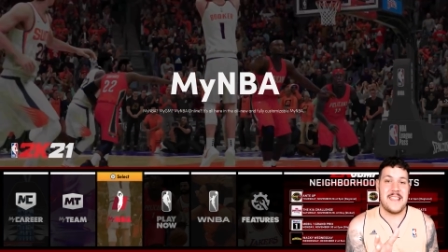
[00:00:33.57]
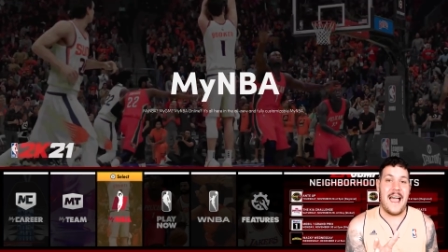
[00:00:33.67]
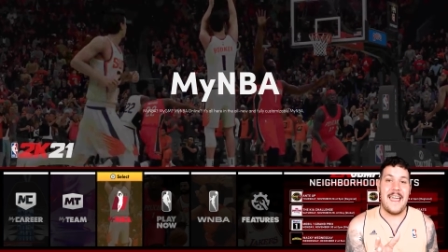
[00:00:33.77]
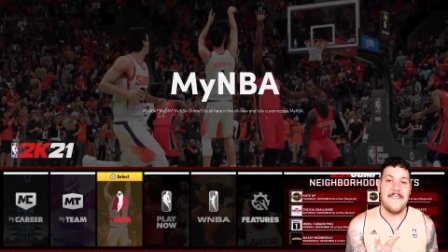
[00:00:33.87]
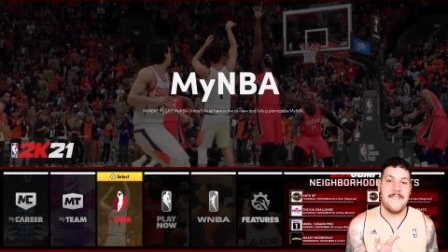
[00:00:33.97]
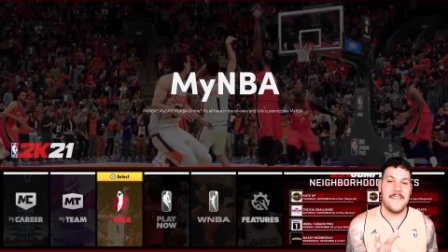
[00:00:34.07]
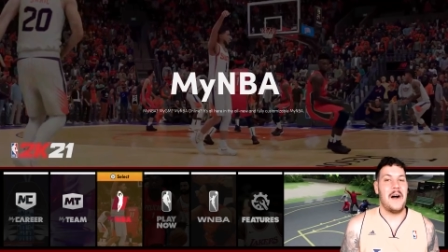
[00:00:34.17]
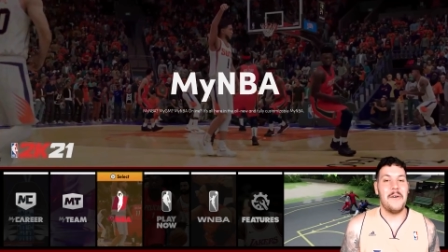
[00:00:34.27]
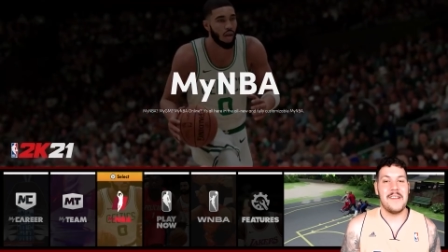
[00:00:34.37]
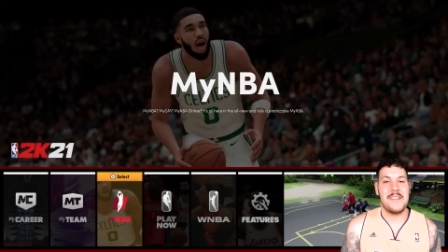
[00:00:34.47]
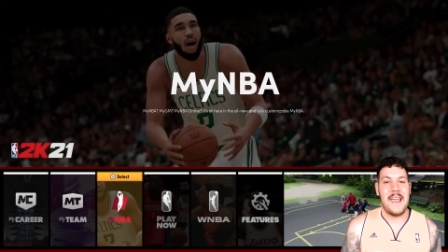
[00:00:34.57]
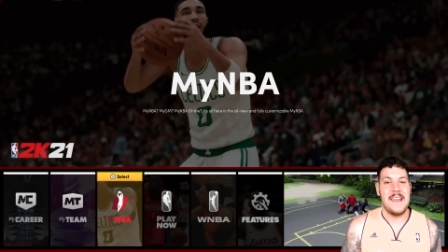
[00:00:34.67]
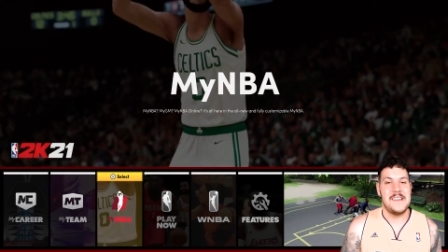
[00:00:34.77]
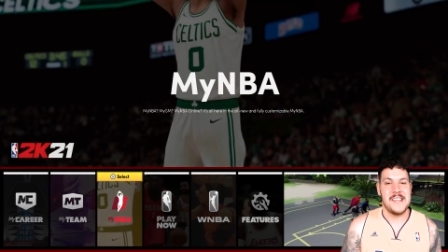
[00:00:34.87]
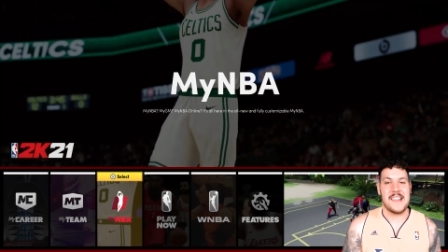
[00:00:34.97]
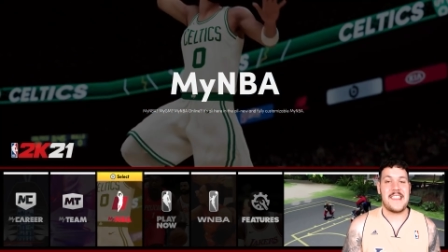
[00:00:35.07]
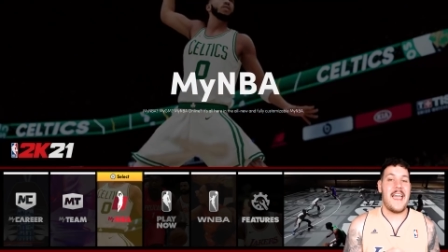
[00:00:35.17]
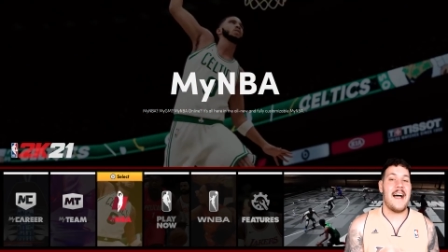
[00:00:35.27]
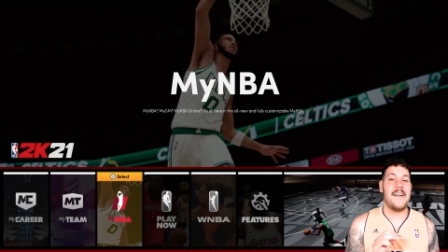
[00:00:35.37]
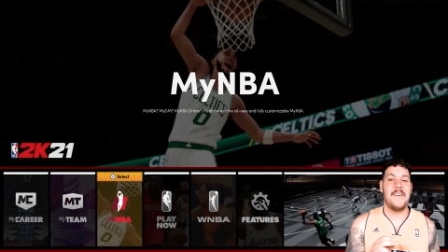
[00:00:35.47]
save. And I want to see just
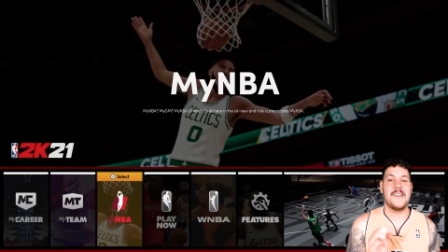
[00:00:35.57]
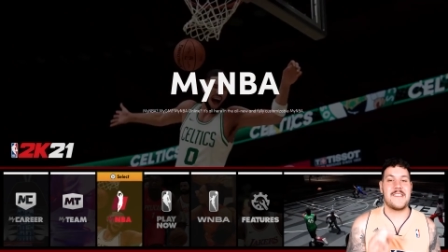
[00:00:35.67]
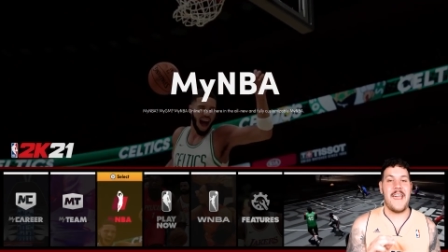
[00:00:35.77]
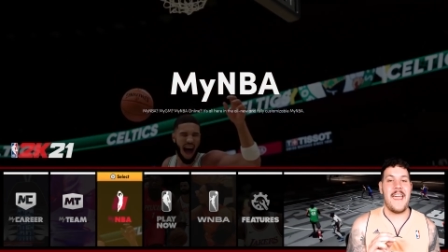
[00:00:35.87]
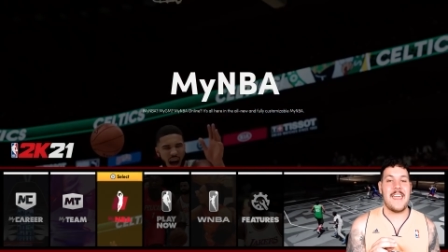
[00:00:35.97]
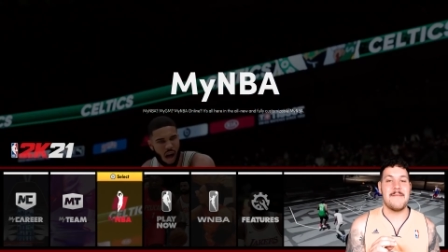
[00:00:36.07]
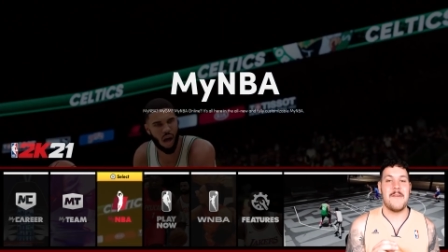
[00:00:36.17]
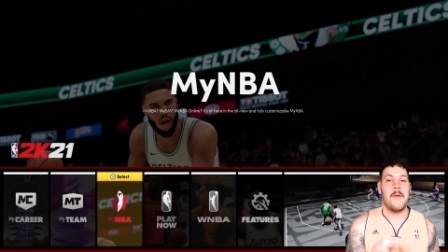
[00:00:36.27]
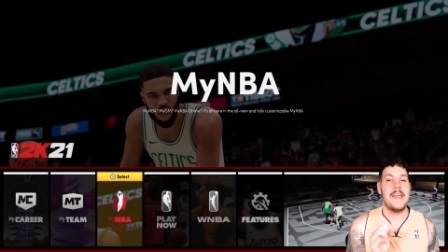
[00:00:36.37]
how good a team